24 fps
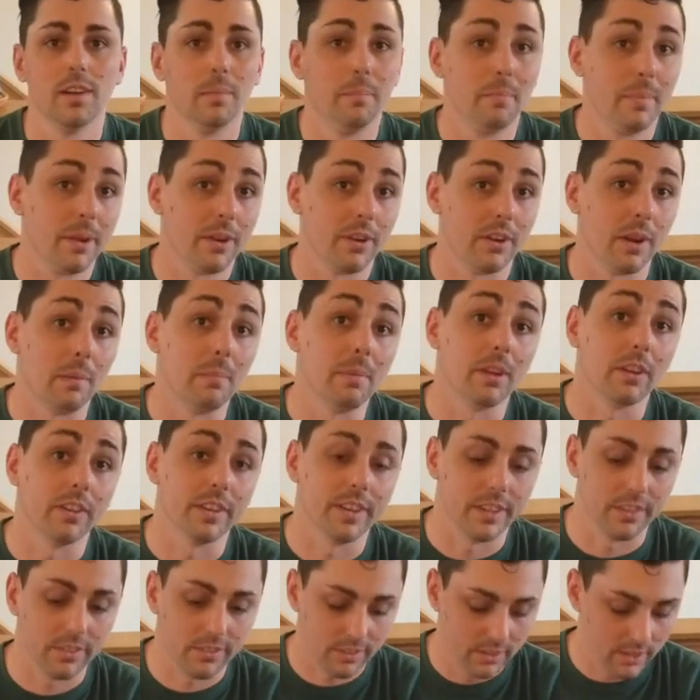bitter a beer
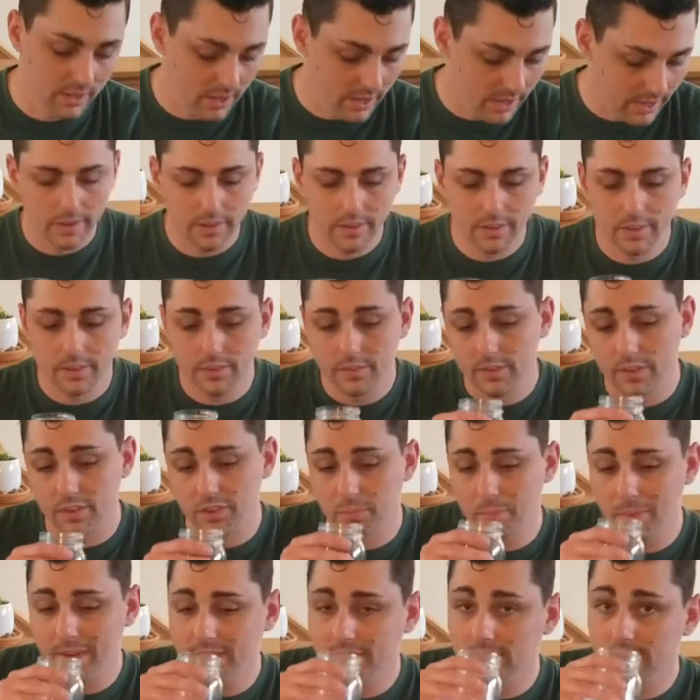is. So the
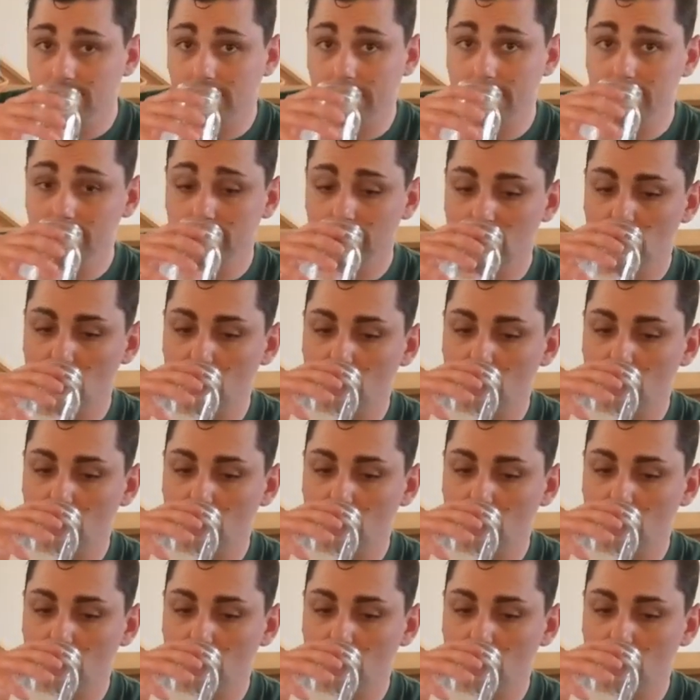Space Dust,